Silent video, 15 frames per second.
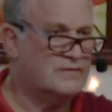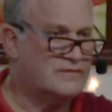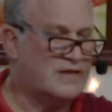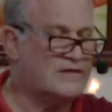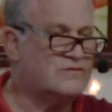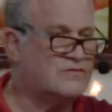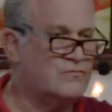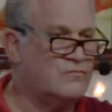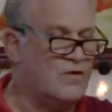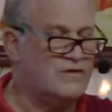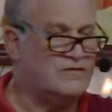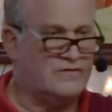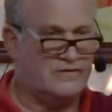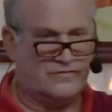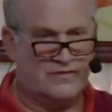That's the
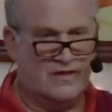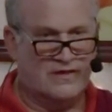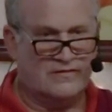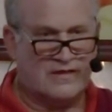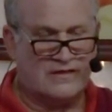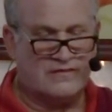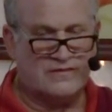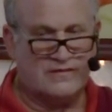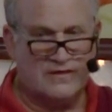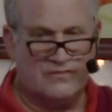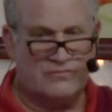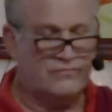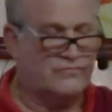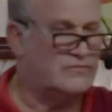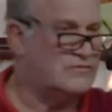oneness. That's seeing
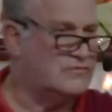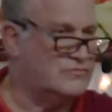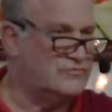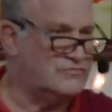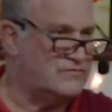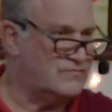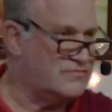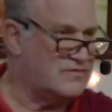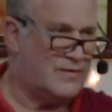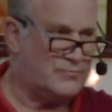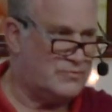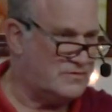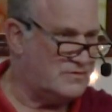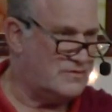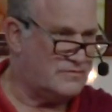through the illusion of
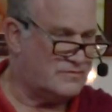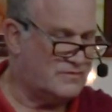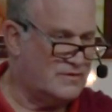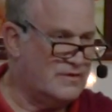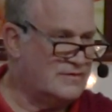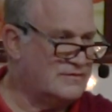separateness.